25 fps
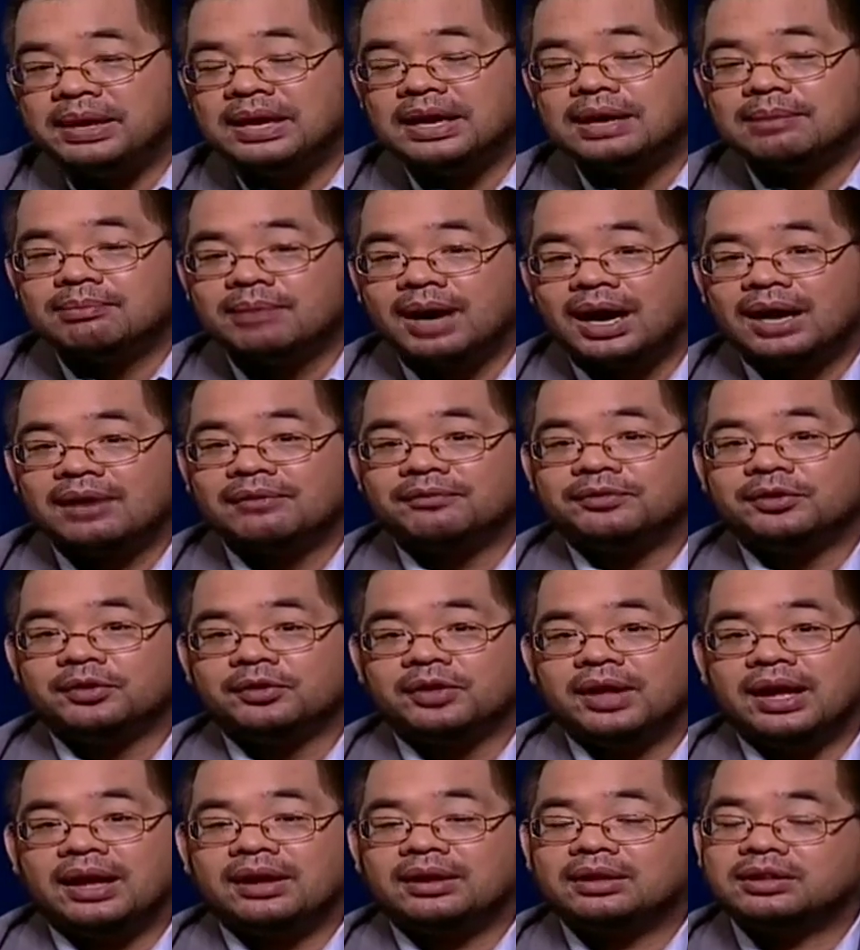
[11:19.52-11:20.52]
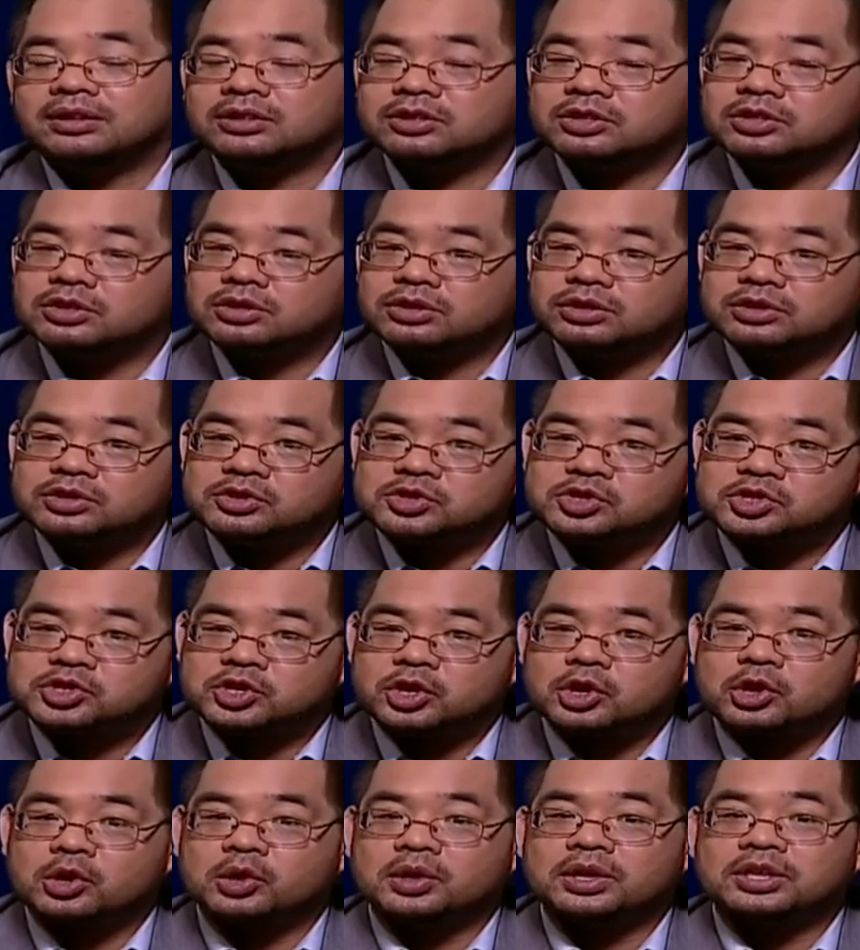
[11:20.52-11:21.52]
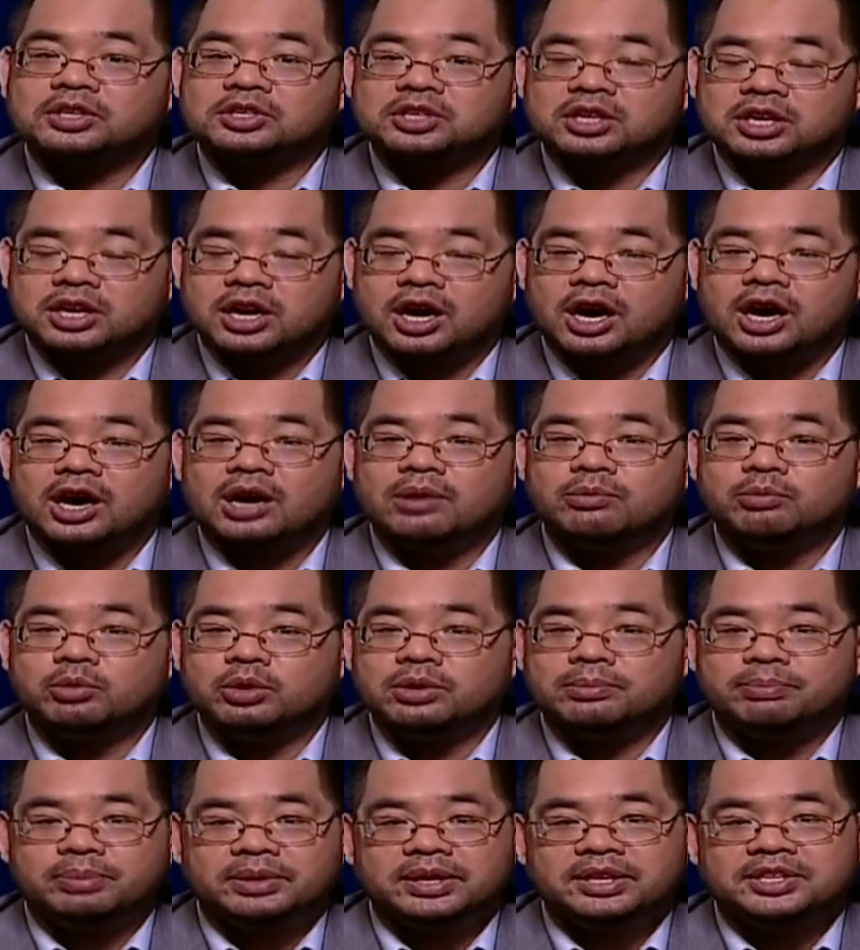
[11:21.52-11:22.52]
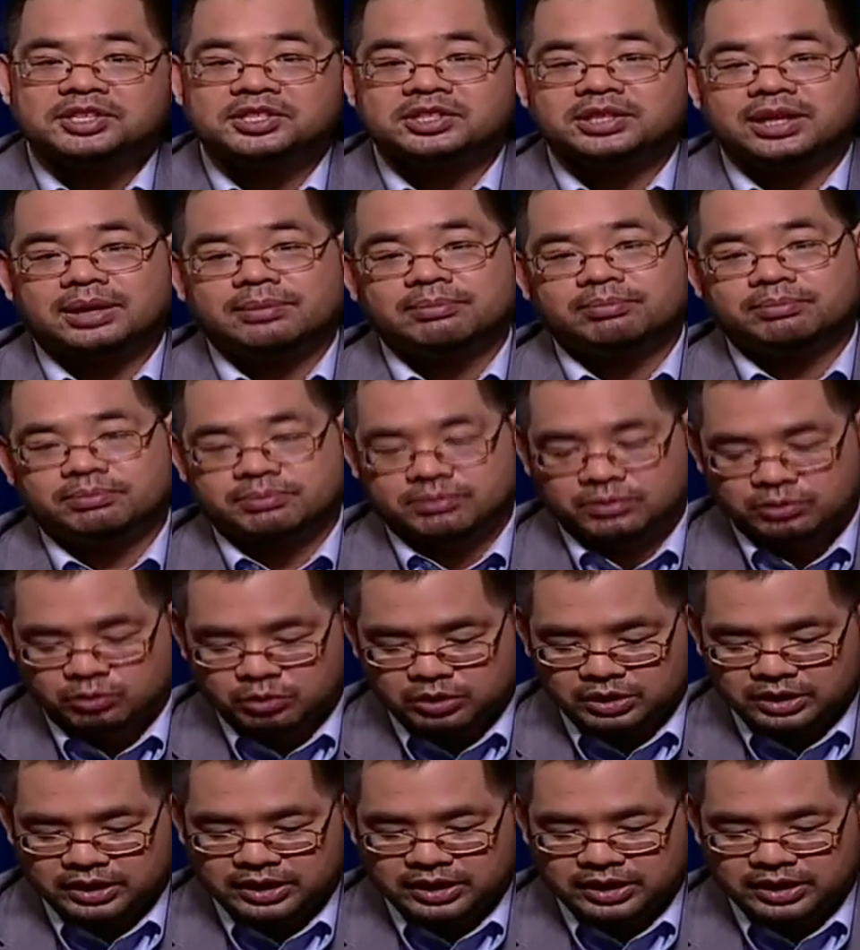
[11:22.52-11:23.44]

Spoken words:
being mindful that surely to come would be some